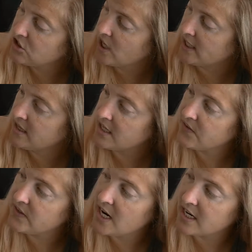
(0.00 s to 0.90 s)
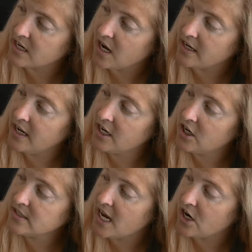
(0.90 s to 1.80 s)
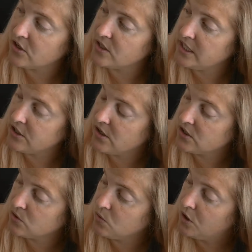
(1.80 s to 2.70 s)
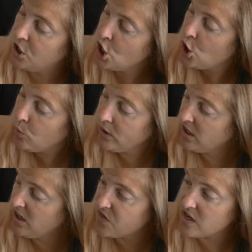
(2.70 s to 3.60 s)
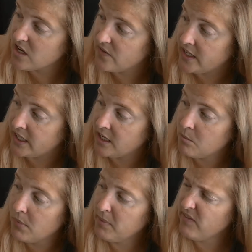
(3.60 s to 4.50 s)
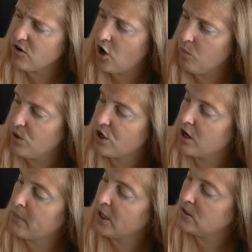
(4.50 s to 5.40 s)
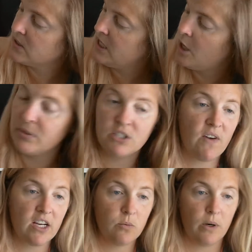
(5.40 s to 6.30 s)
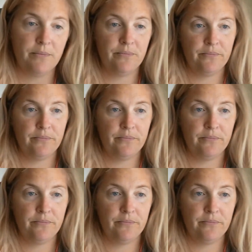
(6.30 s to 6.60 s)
tried to think of a nonagon in our town or near our school. We couldn't think of any. Maybe for homework our parents can help us find one.